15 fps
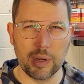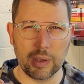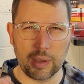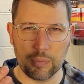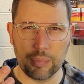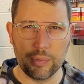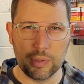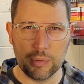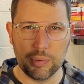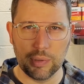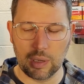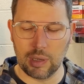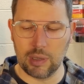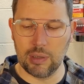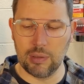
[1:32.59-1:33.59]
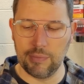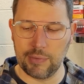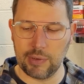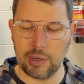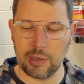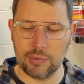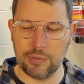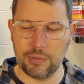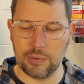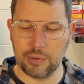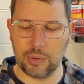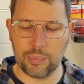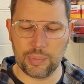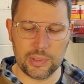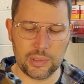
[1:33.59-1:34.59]
I got pretty big hands, and I can still
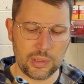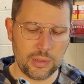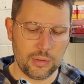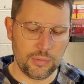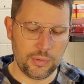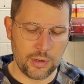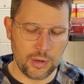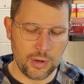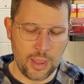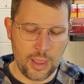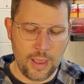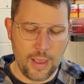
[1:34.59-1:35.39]
get a pinky on there.